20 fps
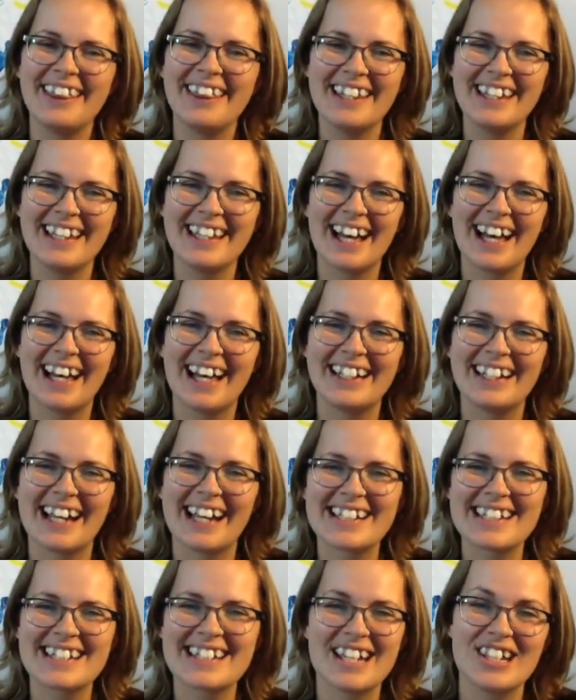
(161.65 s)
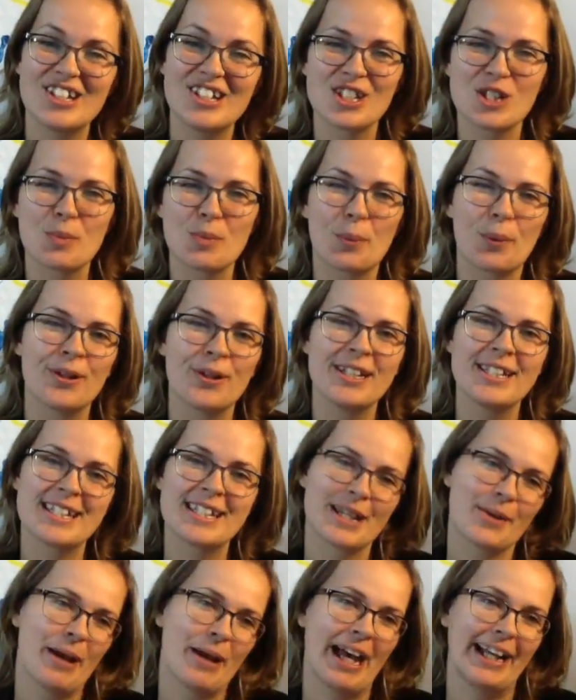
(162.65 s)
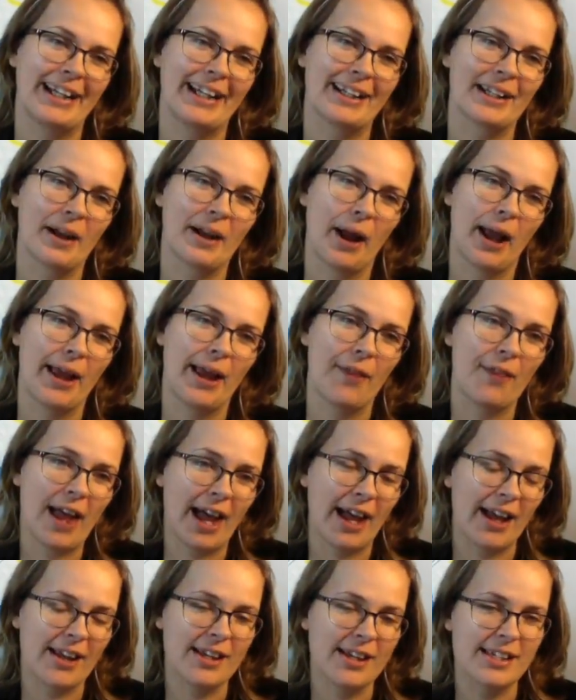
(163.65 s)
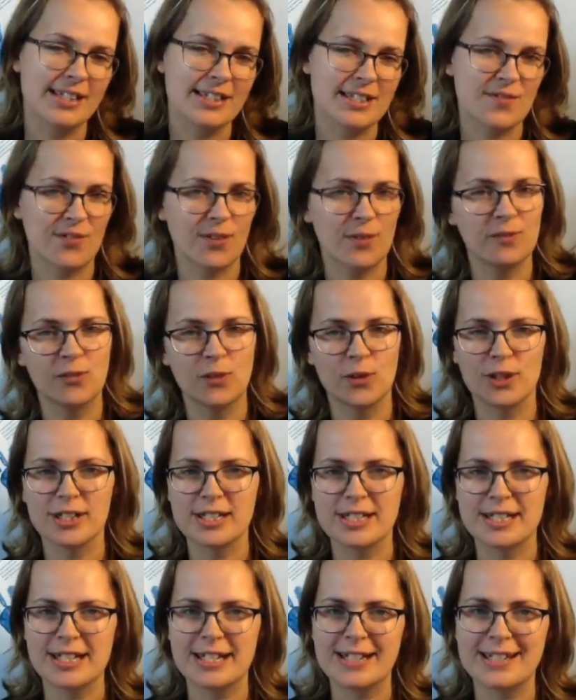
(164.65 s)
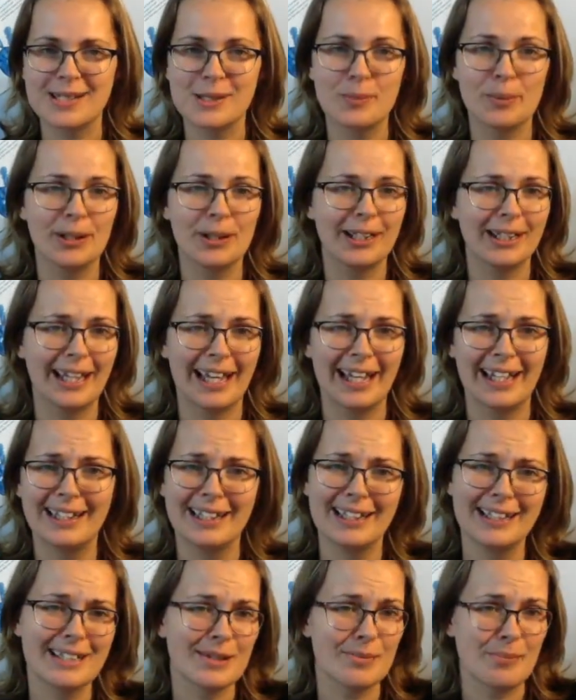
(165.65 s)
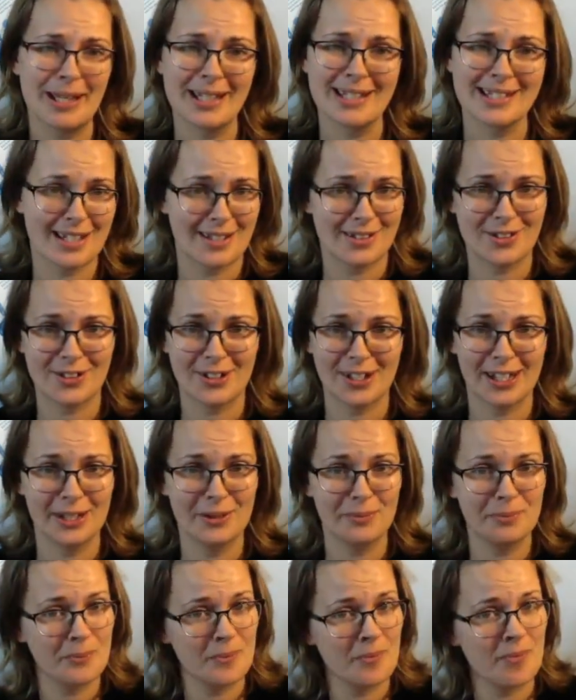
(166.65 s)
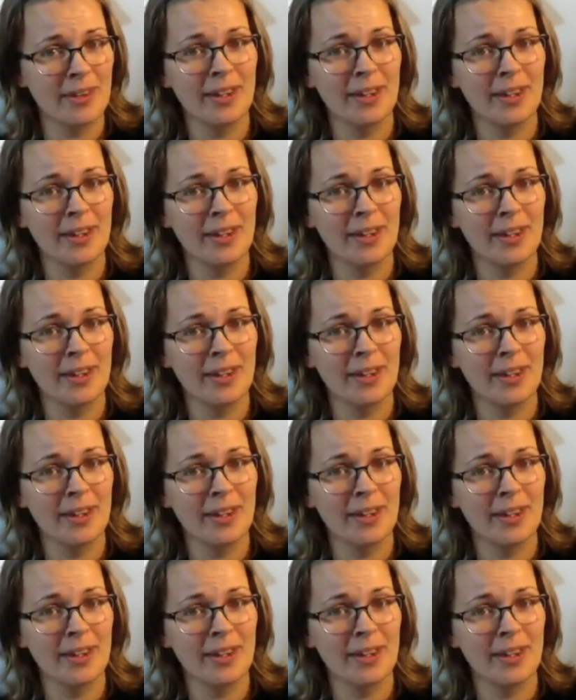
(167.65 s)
The next stage is pre-schematic, and that is from 4 to 6, but again, it depends on your kid.